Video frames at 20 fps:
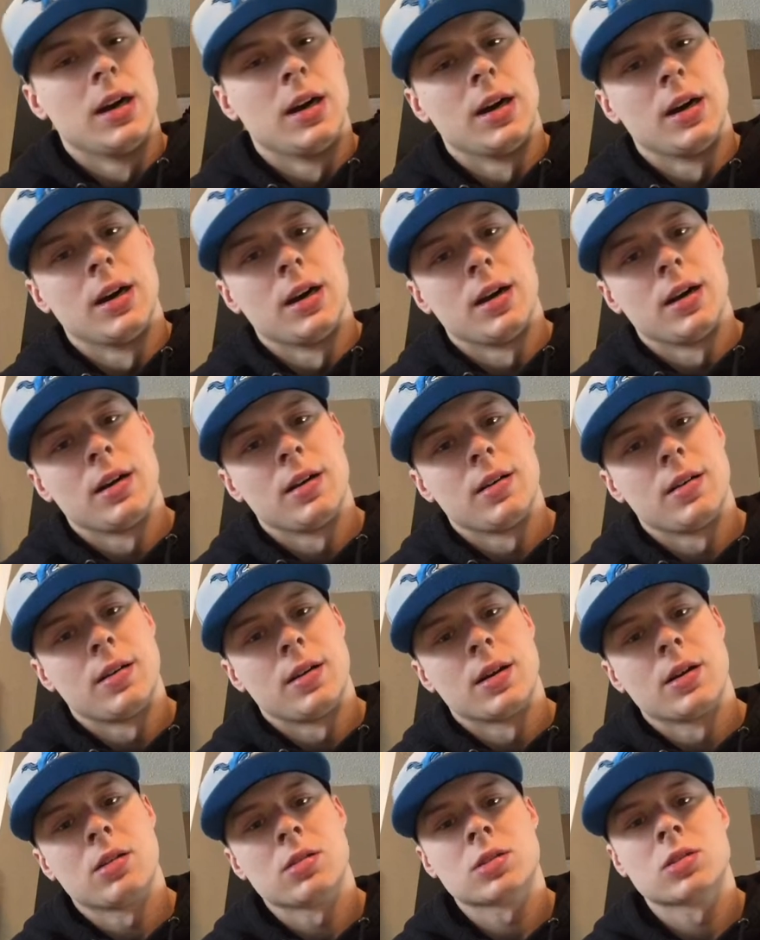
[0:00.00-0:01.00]
I
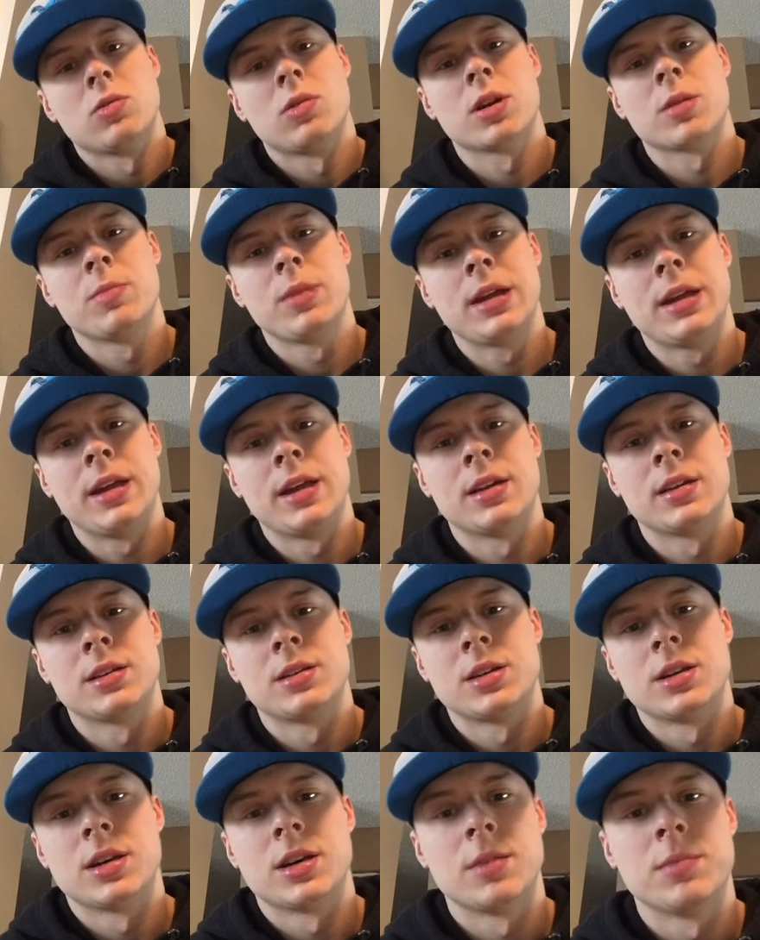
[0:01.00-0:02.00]
also want to begin
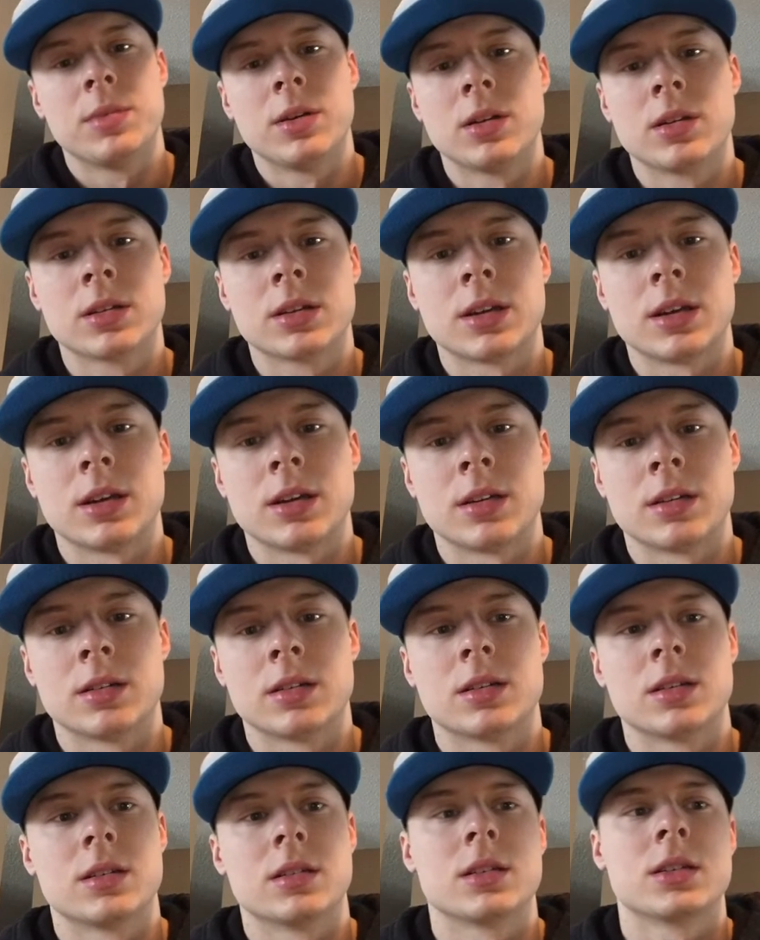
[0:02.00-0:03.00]
to build a
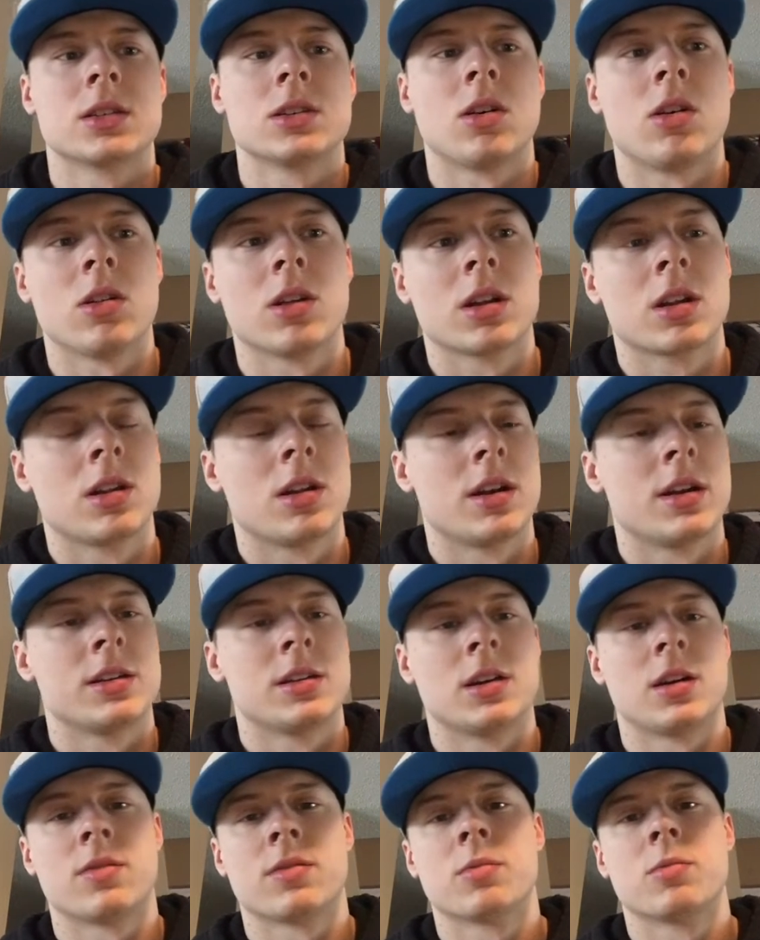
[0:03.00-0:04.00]
solid
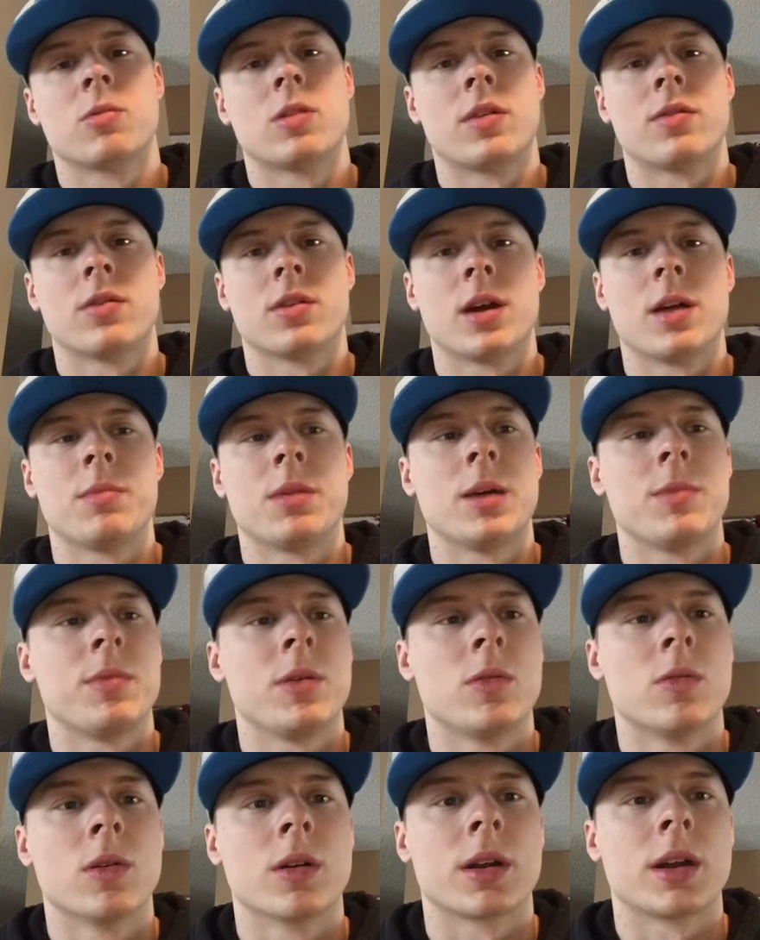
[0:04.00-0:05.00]
clientele from wherever I might
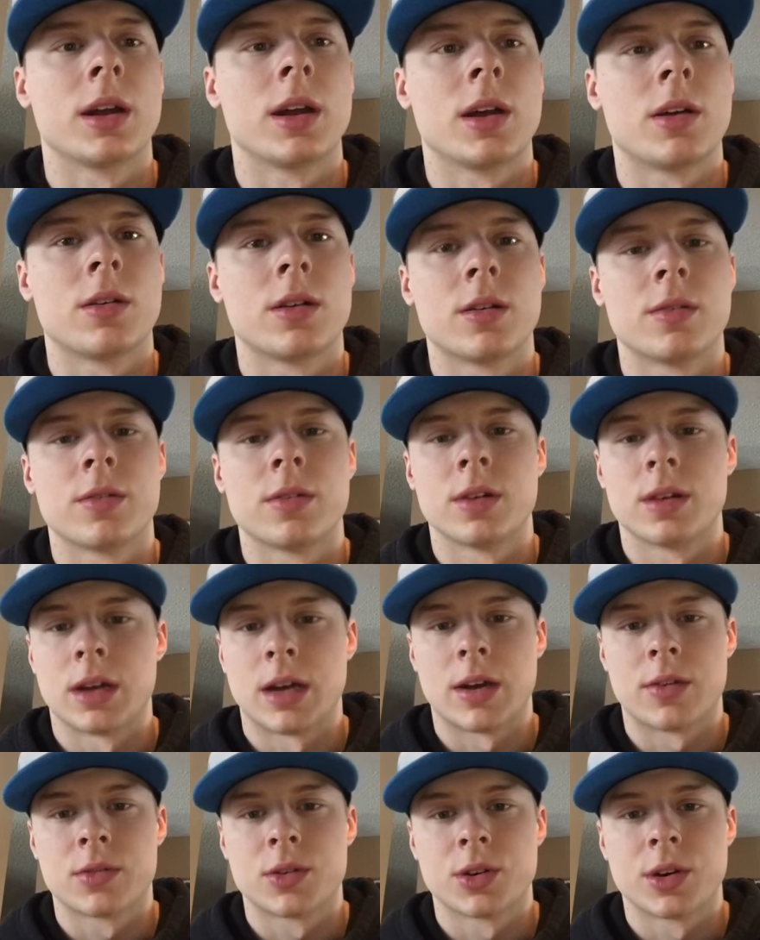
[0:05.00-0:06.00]
be working out of
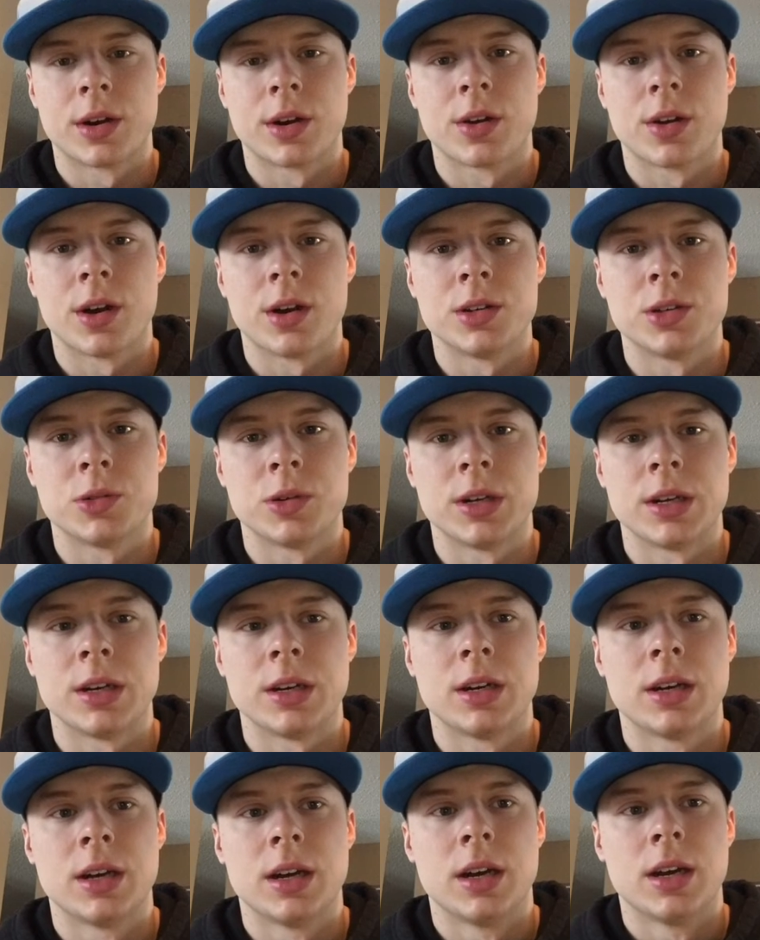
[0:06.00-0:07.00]
after I graduate.
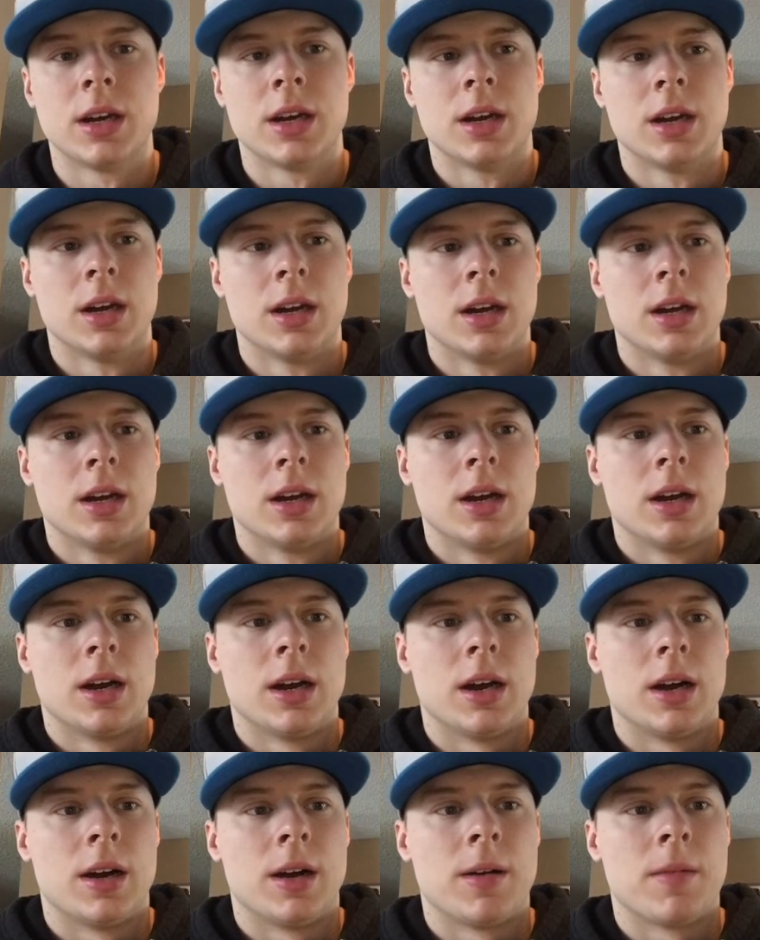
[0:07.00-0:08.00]

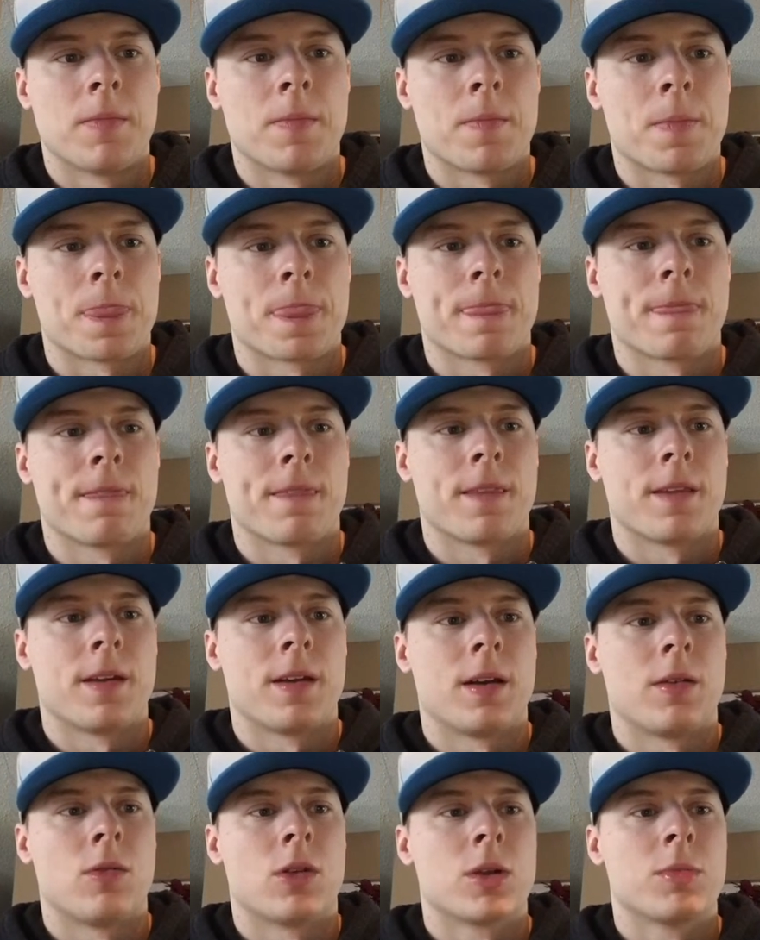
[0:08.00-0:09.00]

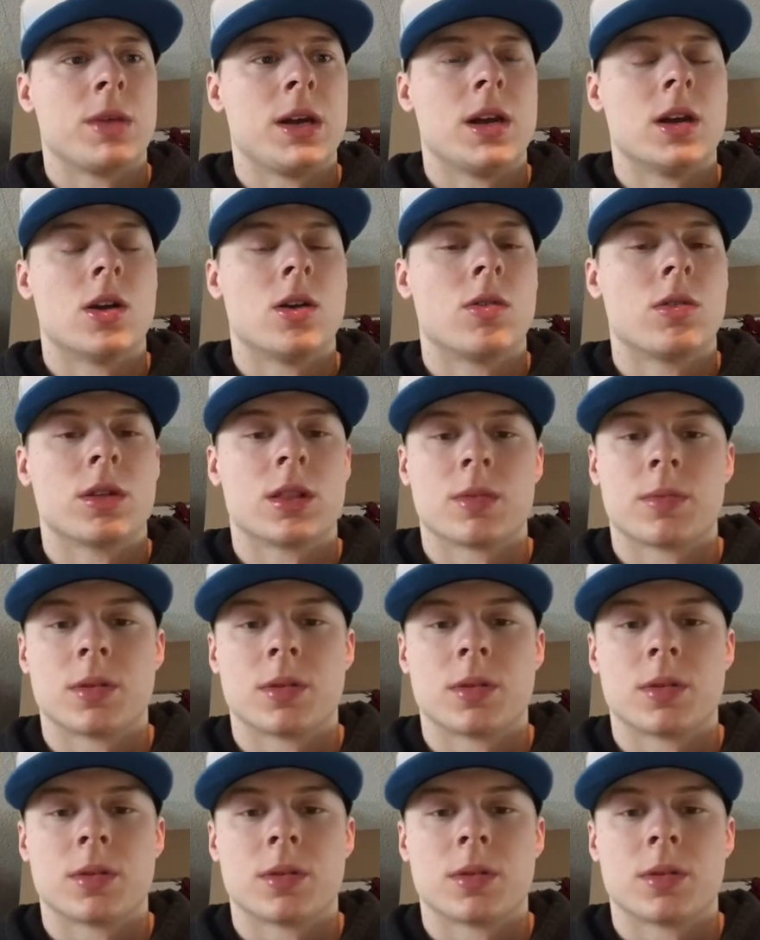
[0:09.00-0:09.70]
I want to be known in the